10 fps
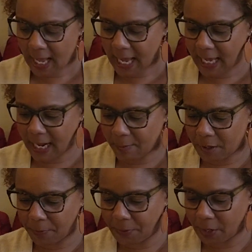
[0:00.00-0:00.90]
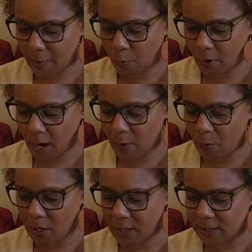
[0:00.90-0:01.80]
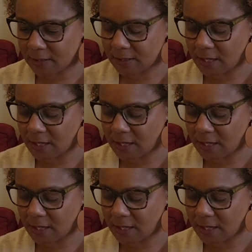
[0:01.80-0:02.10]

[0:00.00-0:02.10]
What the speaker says: And I'm going to put up where I was